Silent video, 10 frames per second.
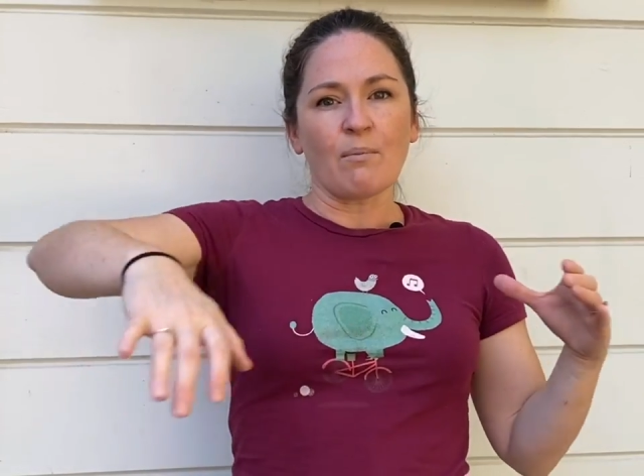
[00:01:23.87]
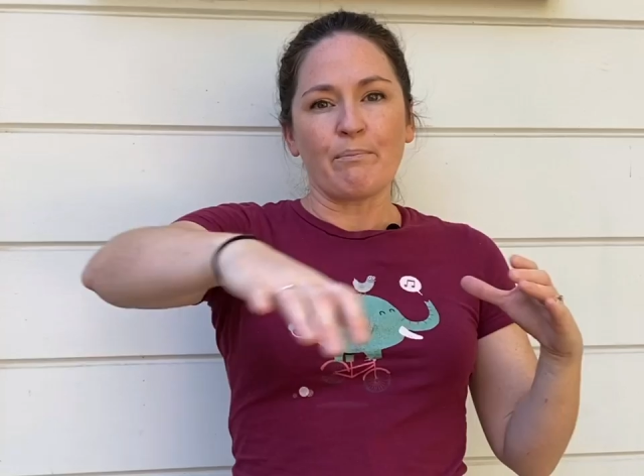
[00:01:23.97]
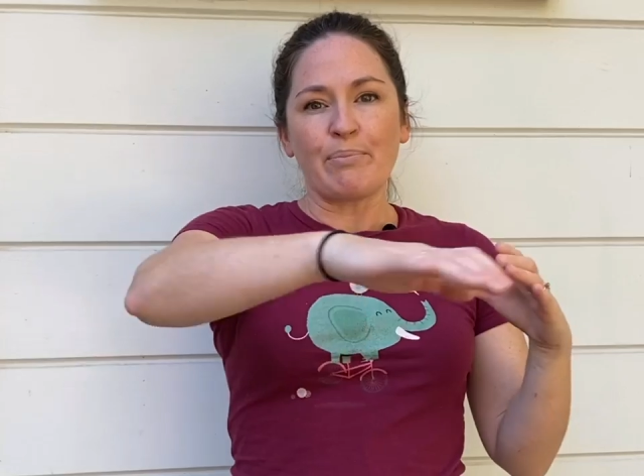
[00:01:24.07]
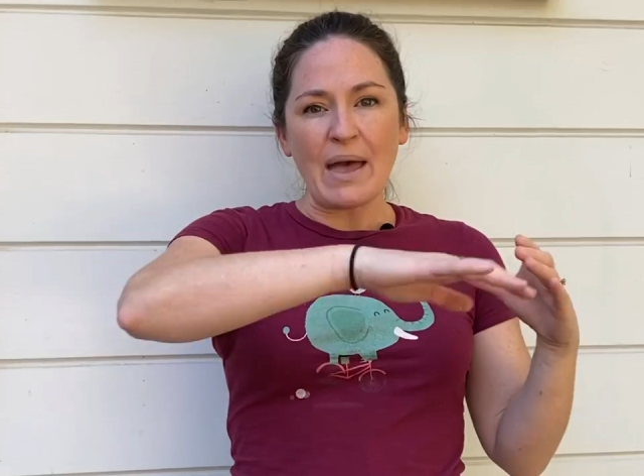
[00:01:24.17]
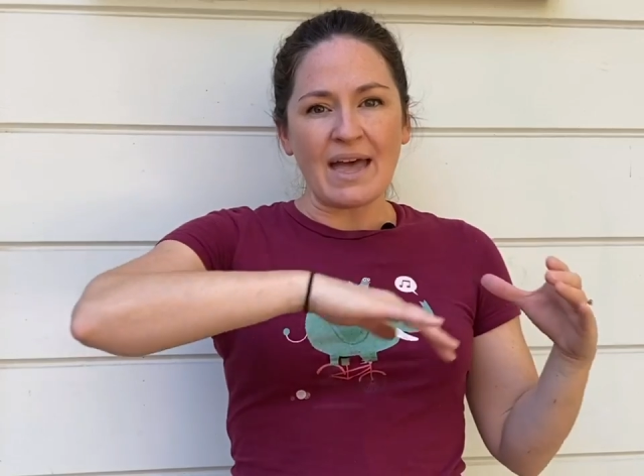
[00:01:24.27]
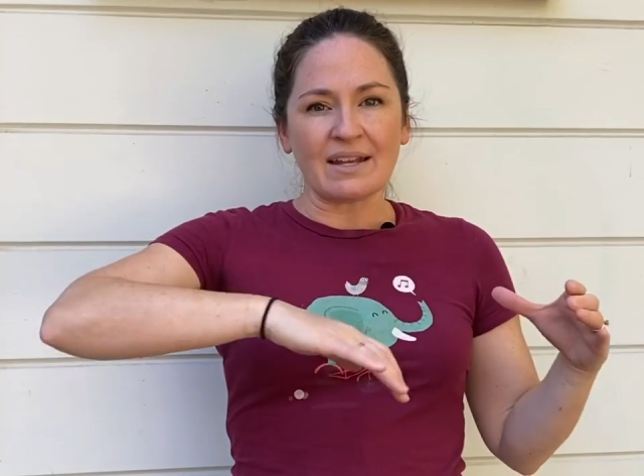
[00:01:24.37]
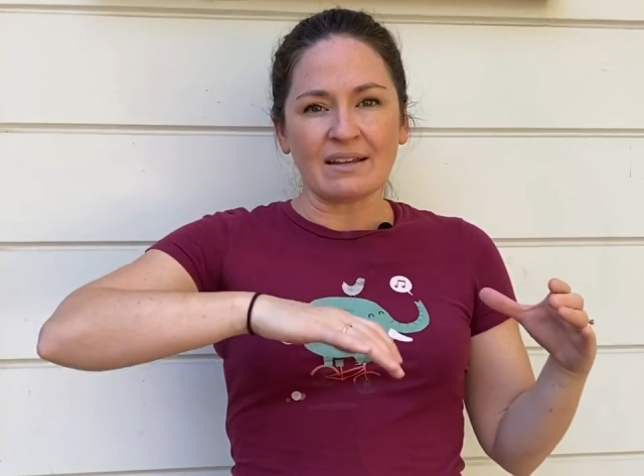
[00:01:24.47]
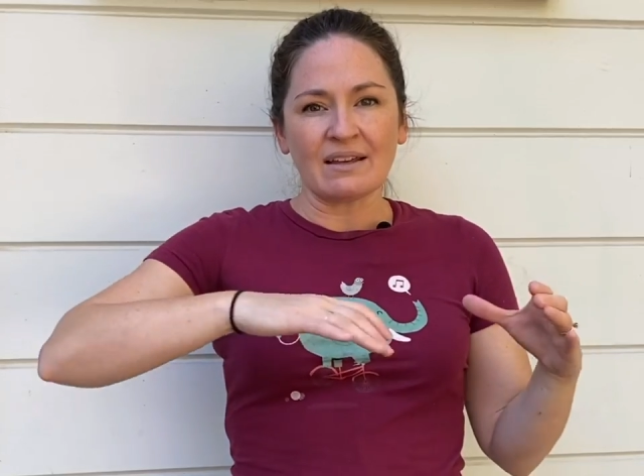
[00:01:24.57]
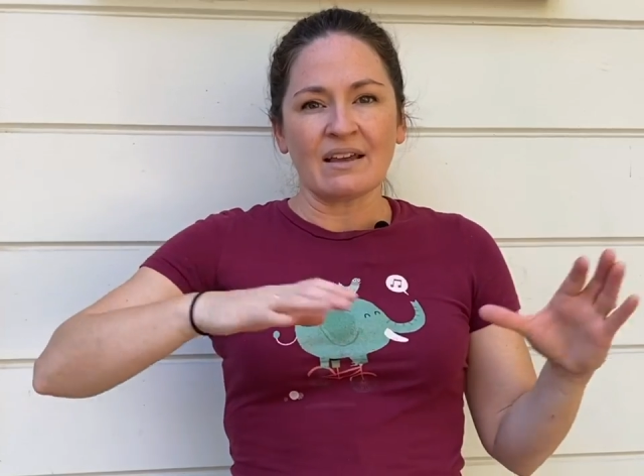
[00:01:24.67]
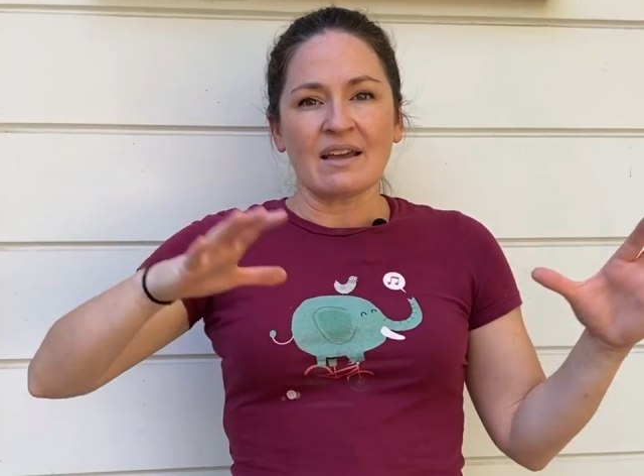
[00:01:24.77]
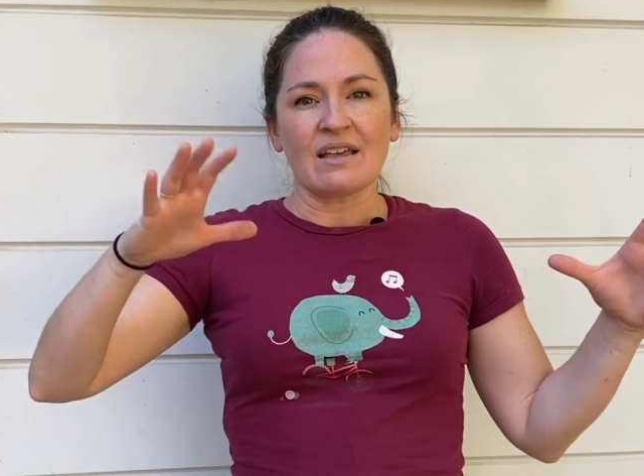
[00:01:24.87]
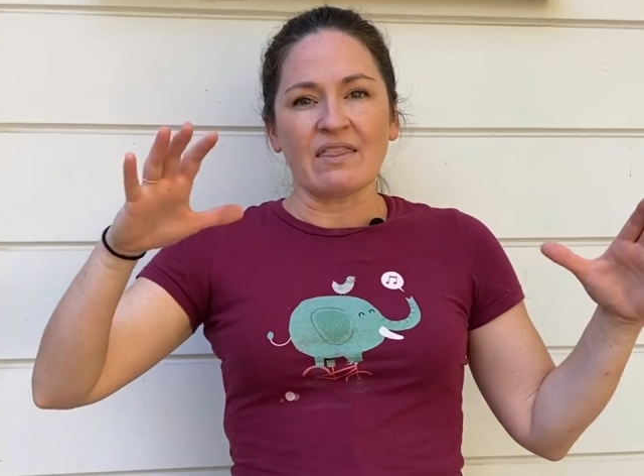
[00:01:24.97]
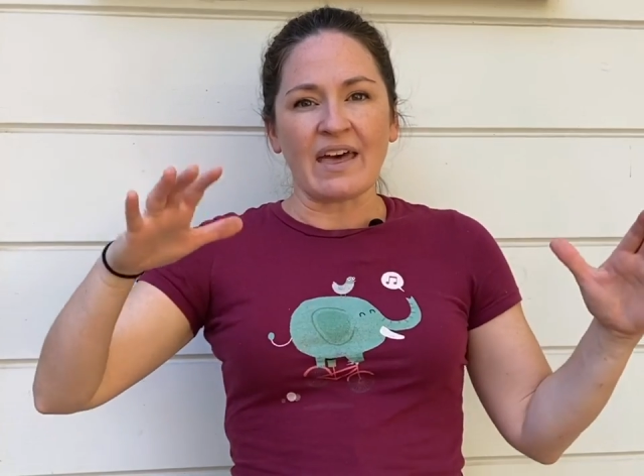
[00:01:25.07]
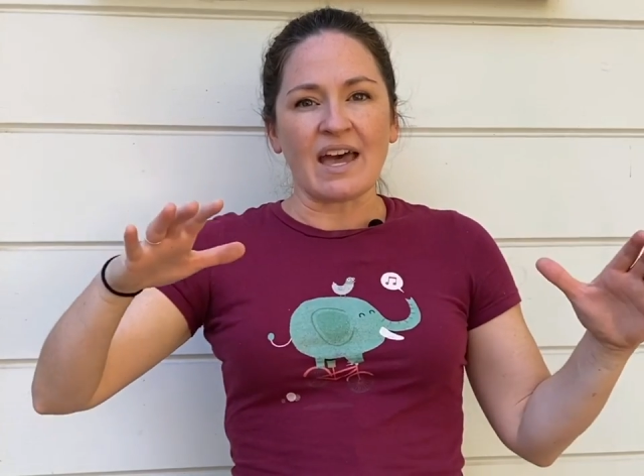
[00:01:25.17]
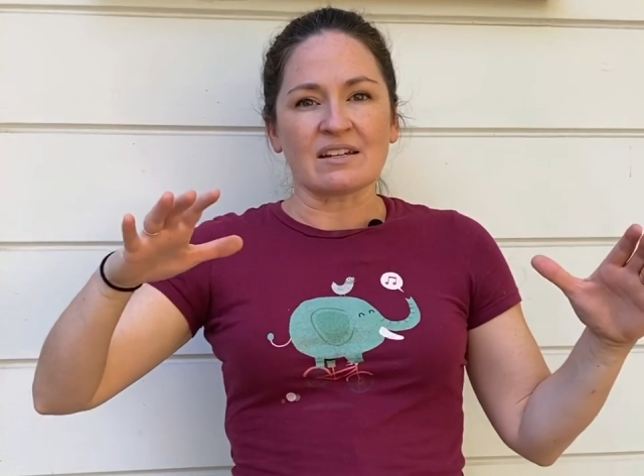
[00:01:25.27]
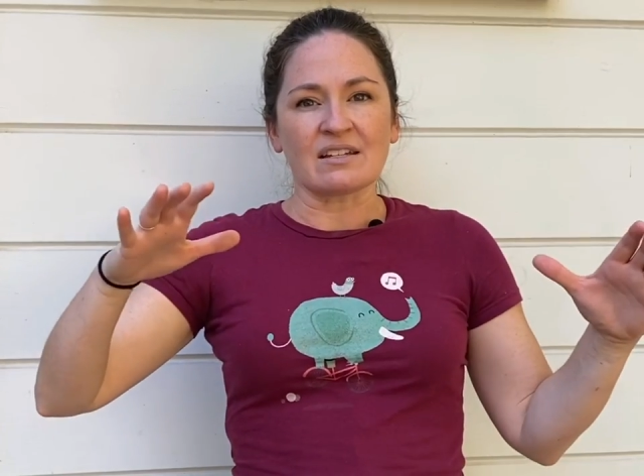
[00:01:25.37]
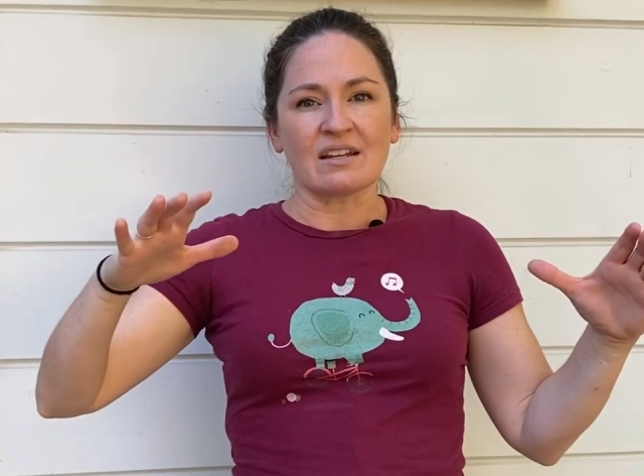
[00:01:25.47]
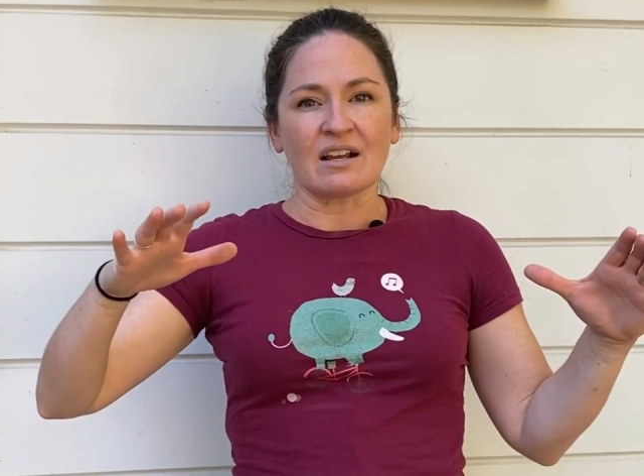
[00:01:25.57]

bed that